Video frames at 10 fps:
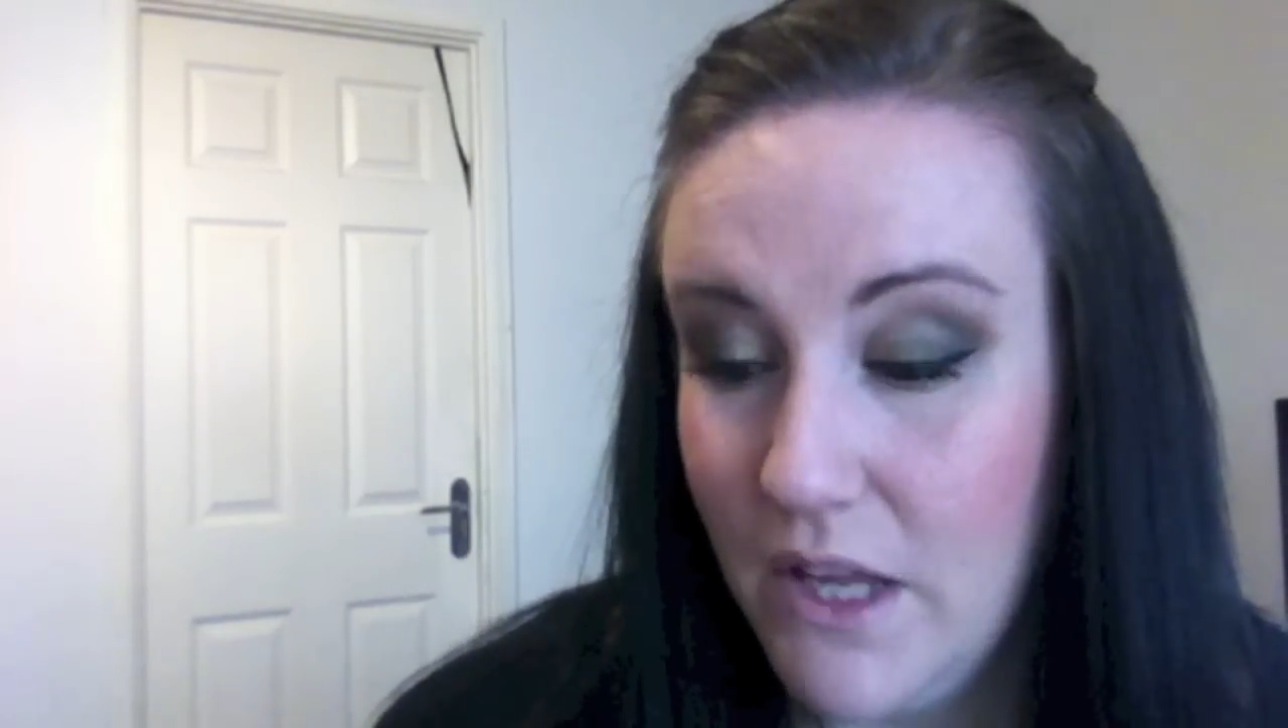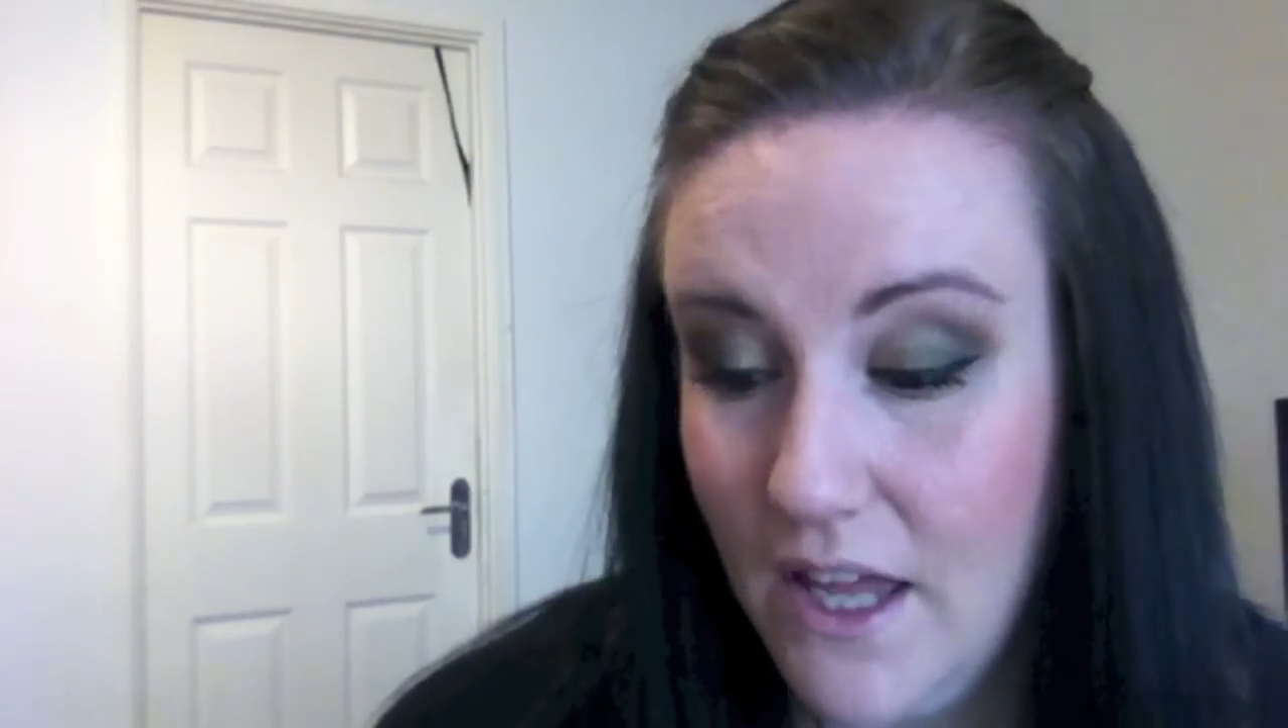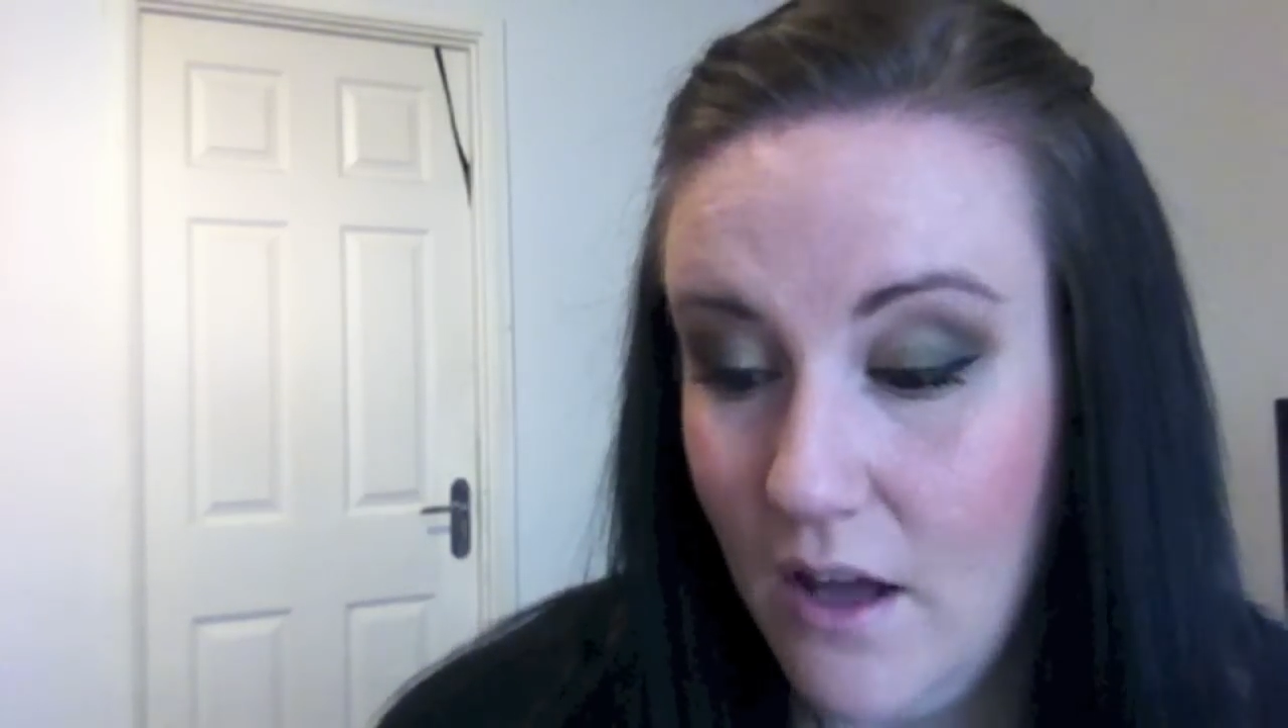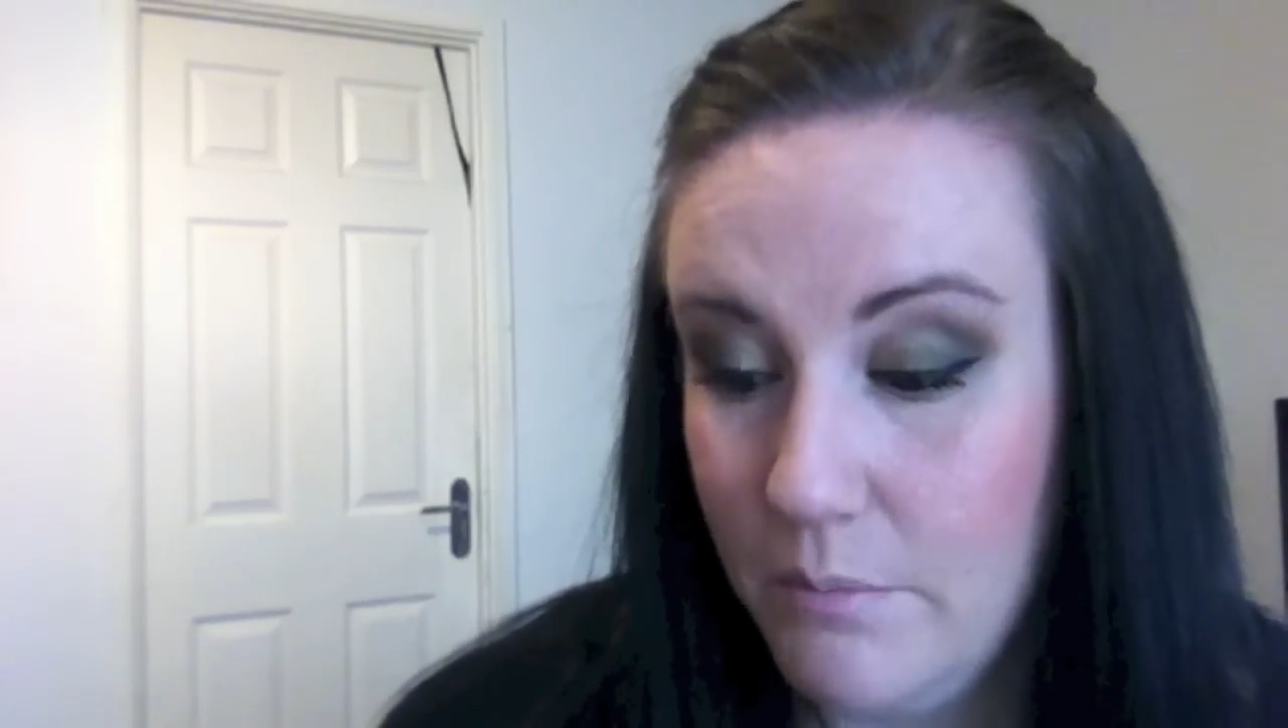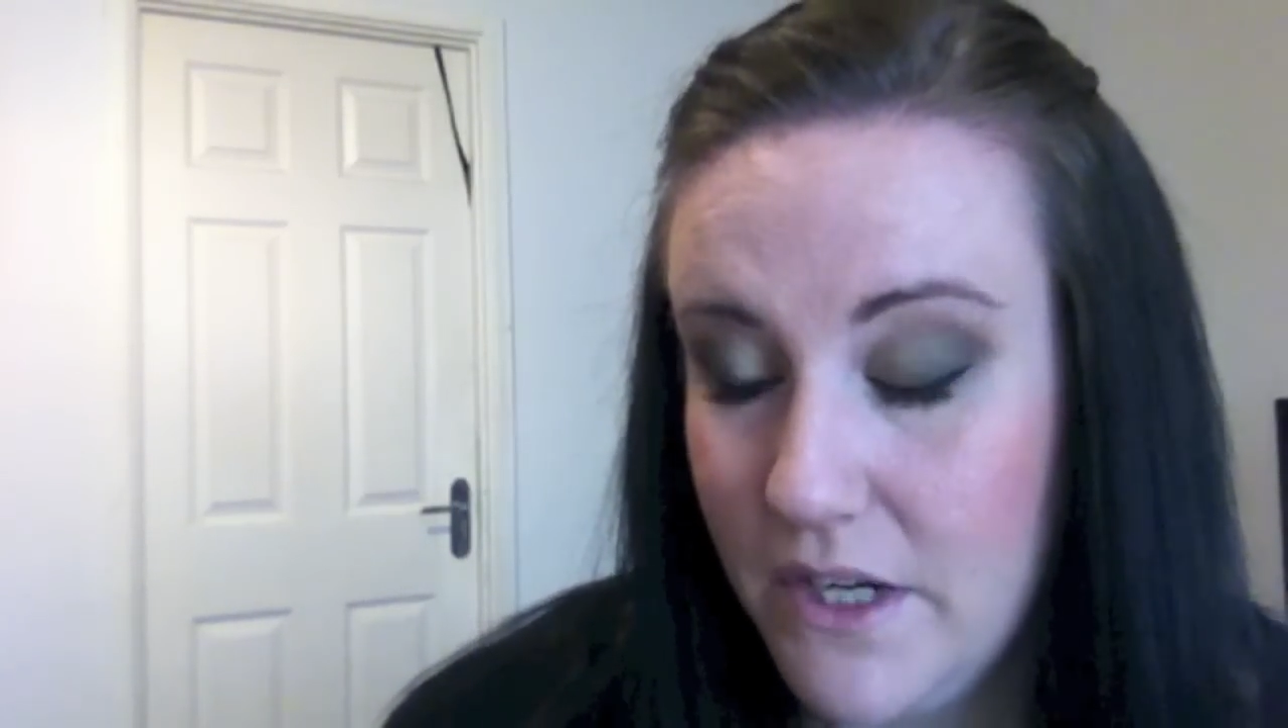
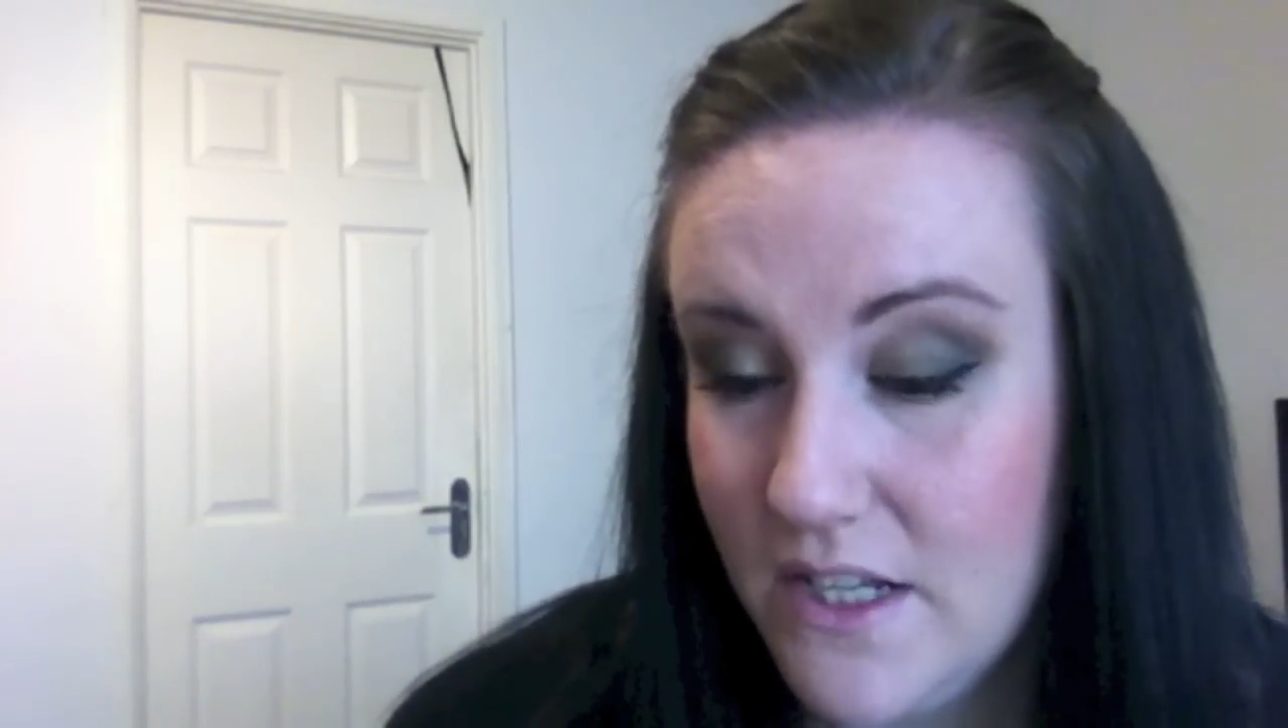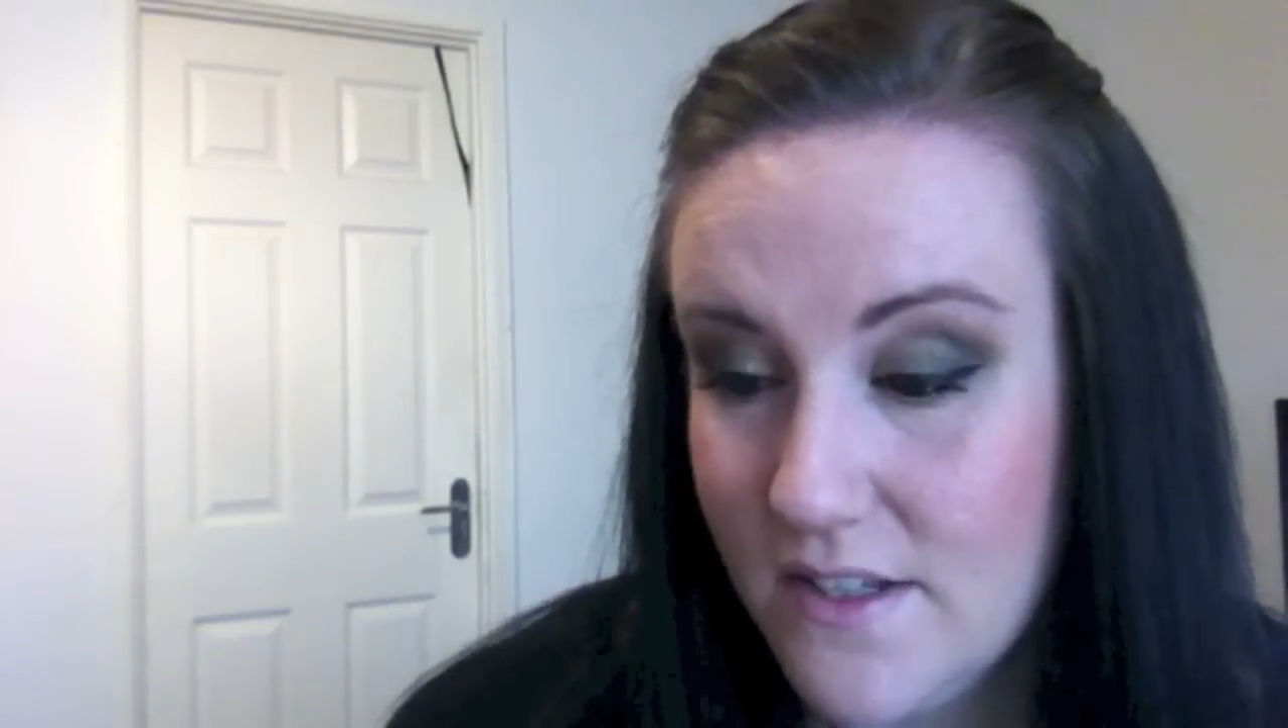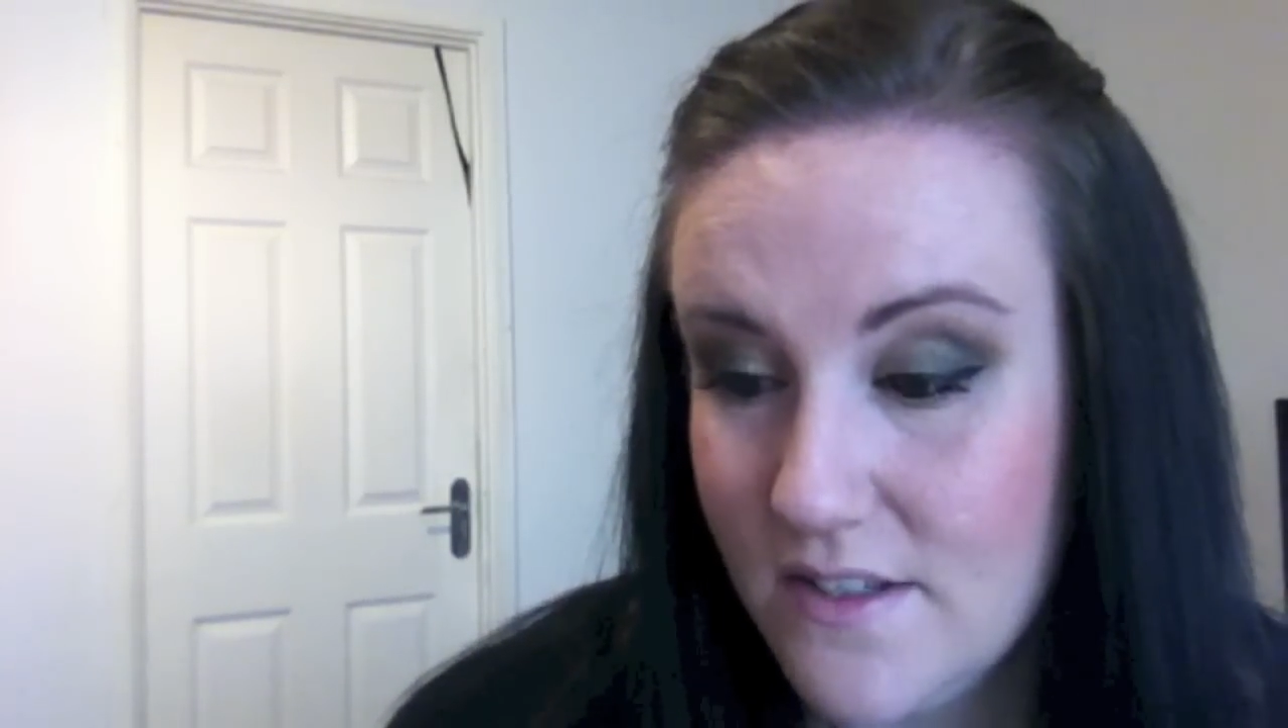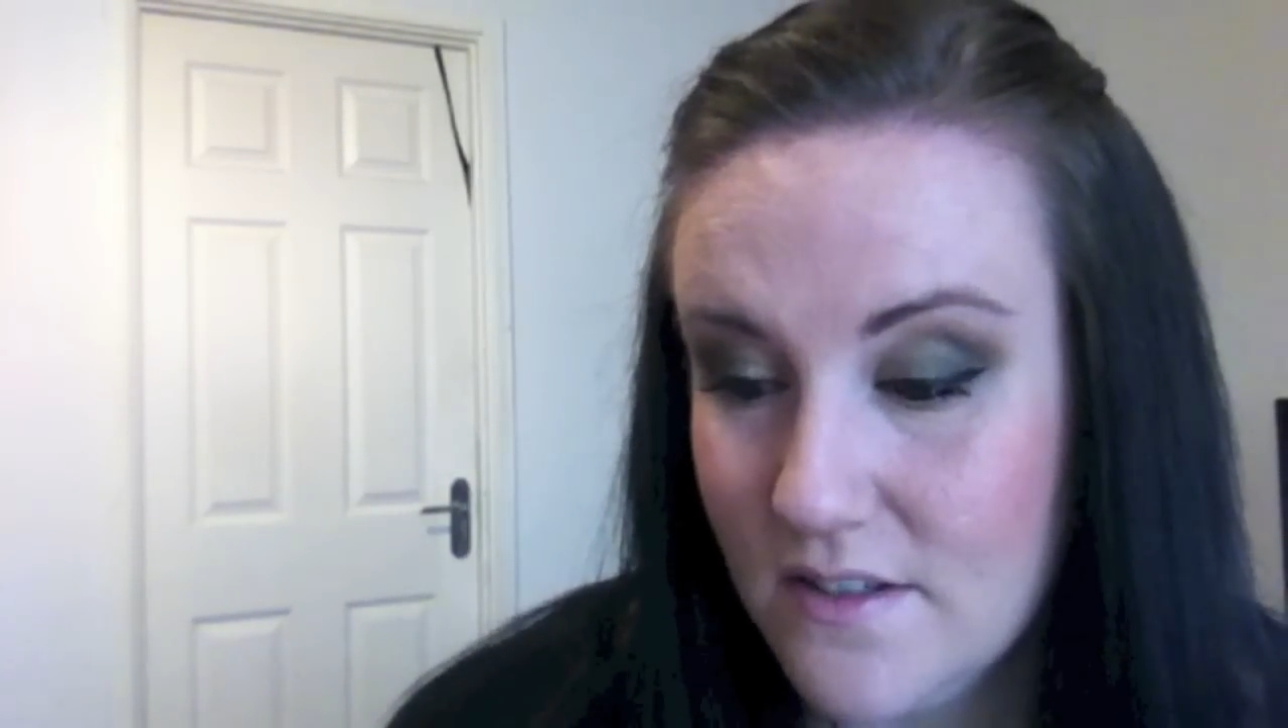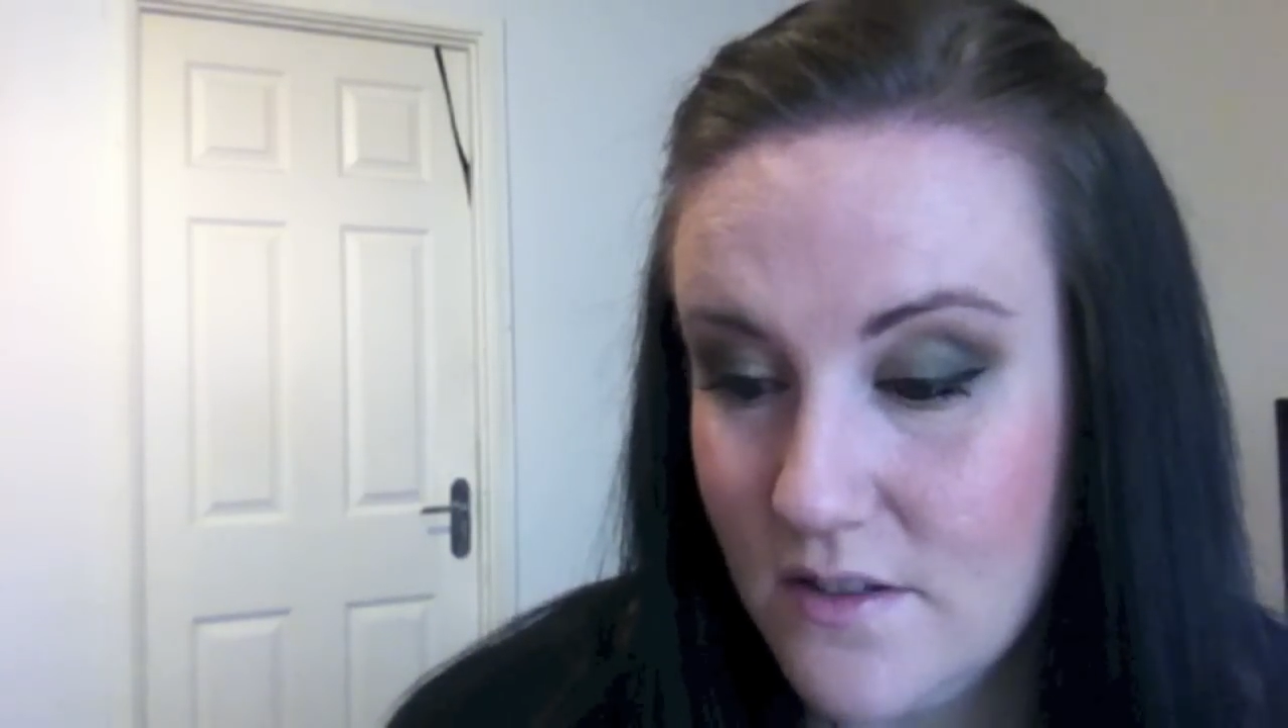yeah, but
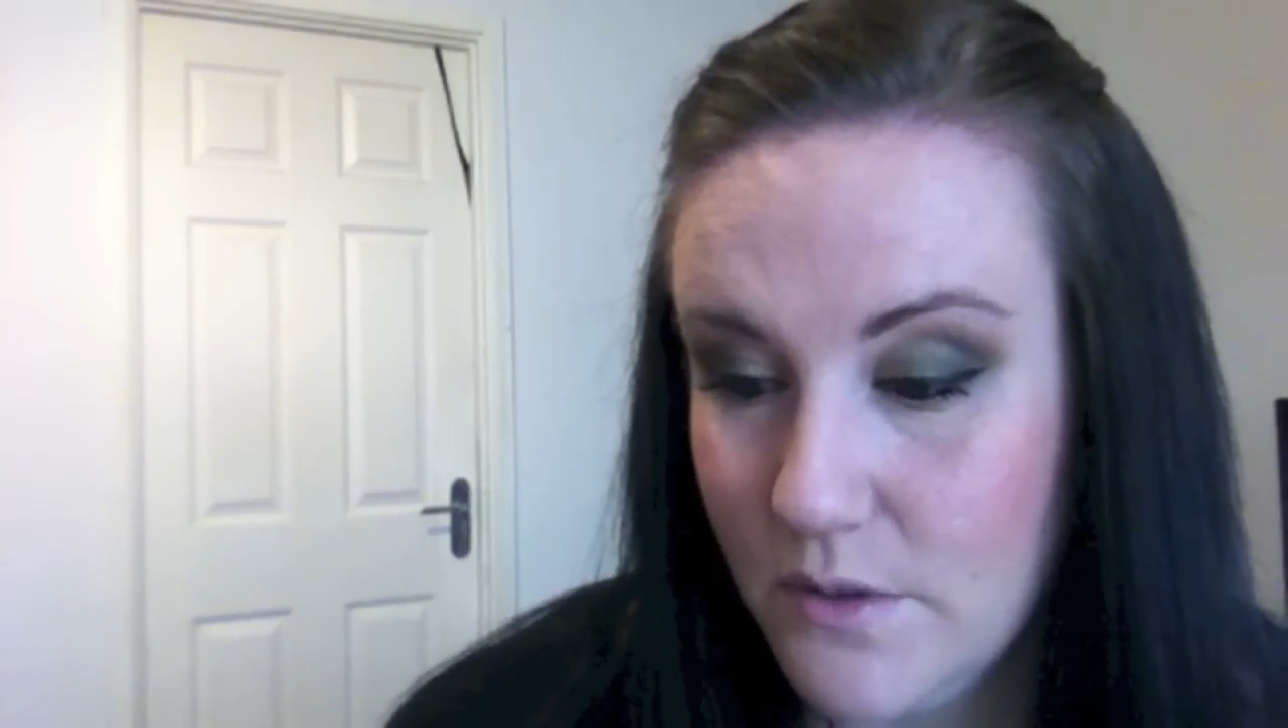it's